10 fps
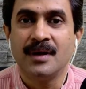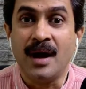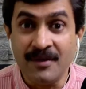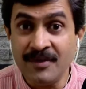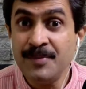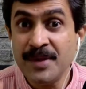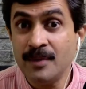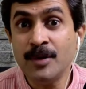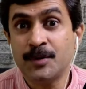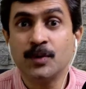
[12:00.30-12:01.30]
I will be
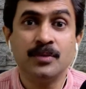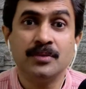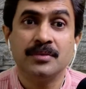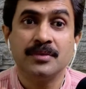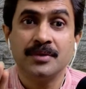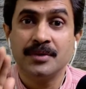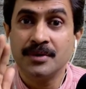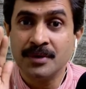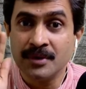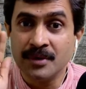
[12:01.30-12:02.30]
able to
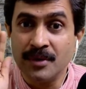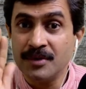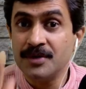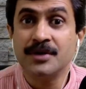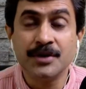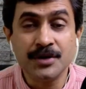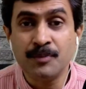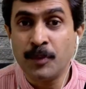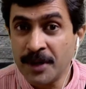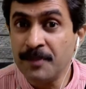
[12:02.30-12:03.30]

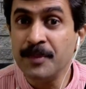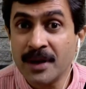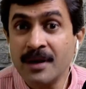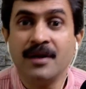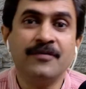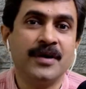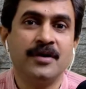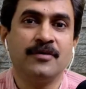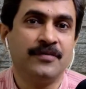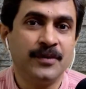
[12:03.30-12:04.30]
put a mirror in front
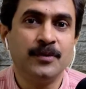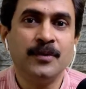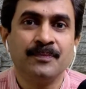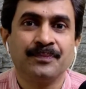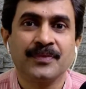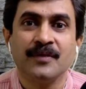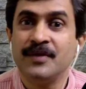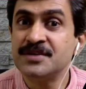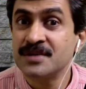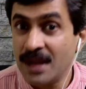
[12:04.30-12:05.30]
of you, which